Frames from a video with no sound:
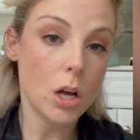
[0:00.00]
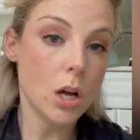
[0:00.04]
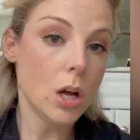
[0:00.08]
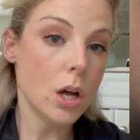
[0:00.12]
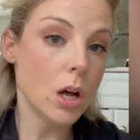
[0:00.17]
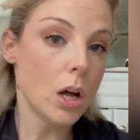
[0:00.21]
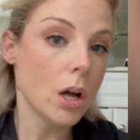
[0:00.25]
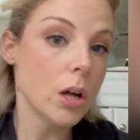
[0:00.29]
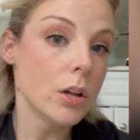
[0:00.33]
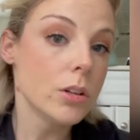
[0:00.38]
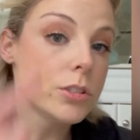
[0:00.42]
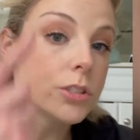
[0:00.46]

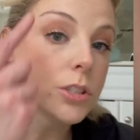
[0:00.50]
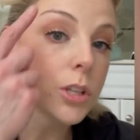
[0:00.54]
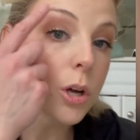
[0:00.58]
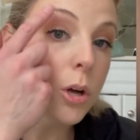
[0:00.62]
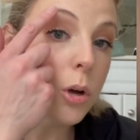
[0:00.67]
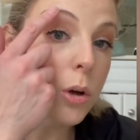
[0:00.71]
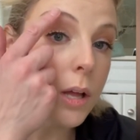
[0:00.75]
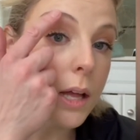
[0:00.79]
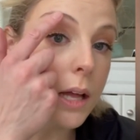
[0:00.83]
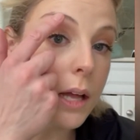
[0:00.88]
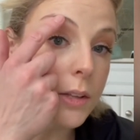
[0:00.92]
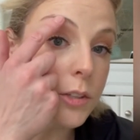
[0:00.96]

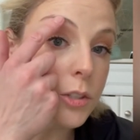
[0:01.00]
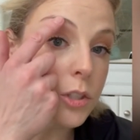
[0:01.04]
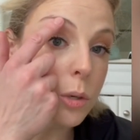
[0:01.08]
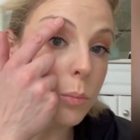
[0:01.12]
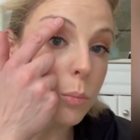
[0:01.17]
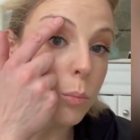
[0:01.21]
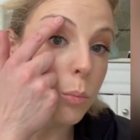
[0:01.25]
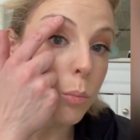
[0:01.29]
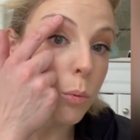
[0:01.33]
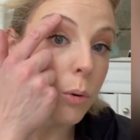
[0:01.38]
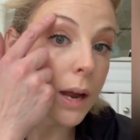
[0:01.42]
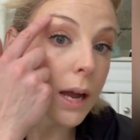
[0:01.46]
also at your
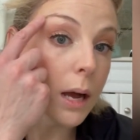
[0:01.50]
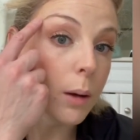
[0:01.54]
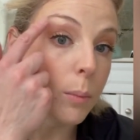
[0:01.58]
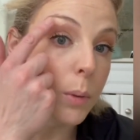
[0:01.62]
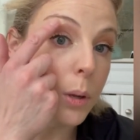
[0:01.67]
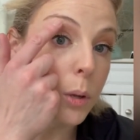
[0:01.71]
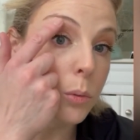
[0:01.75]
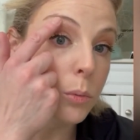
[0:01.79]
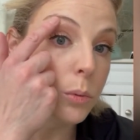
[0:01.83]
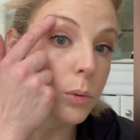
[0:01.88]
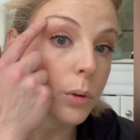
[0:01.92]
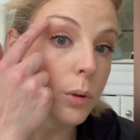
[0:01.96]
brow
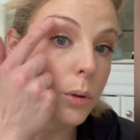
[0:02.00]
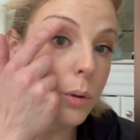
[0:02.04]
bone,